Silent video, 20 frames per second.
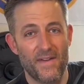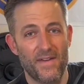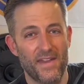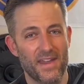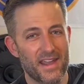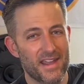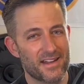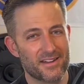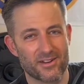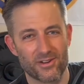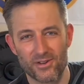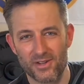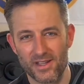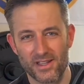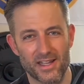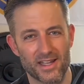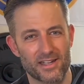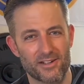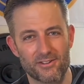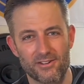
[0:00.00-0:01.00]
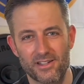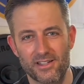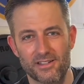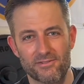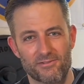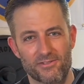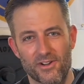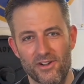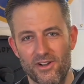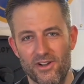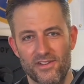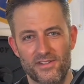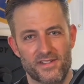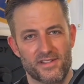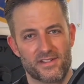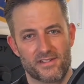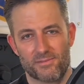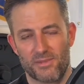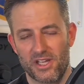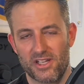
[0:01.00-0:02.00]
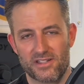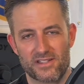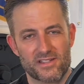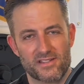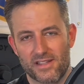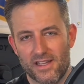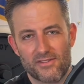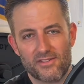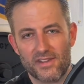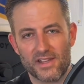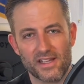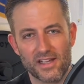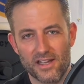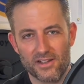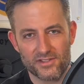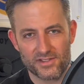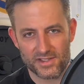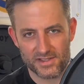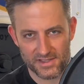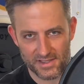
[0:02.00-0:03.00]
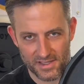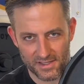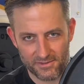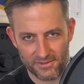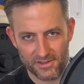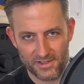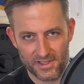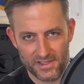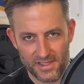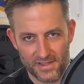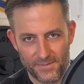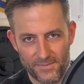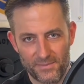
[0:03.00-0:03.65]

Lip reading: and all the lettering and fonts and dimensions, everything else is different.